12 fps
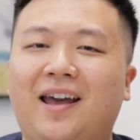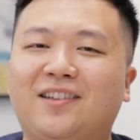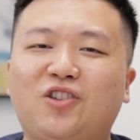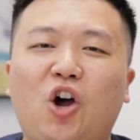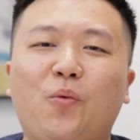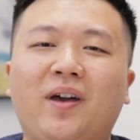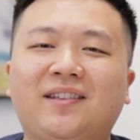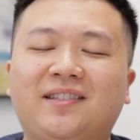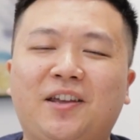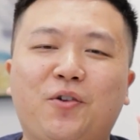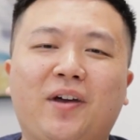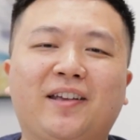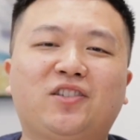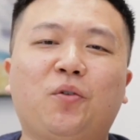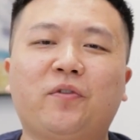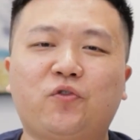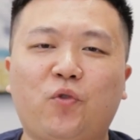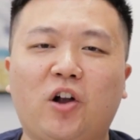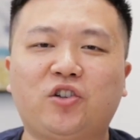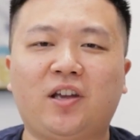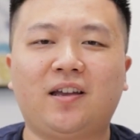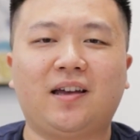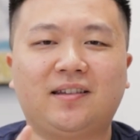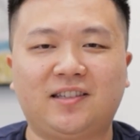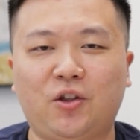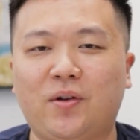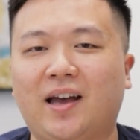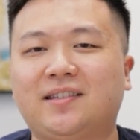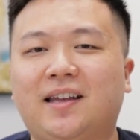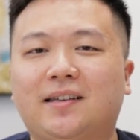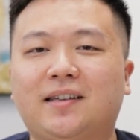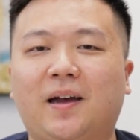As always, thank you guys so much for watching and see you guys next